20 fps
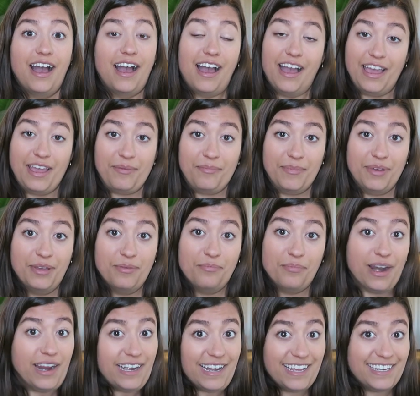I'm
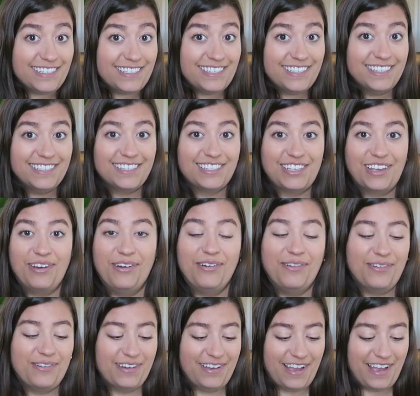pregnant,
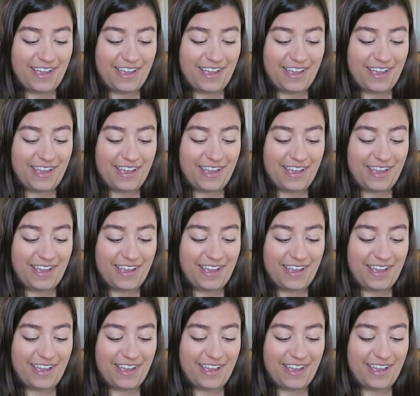so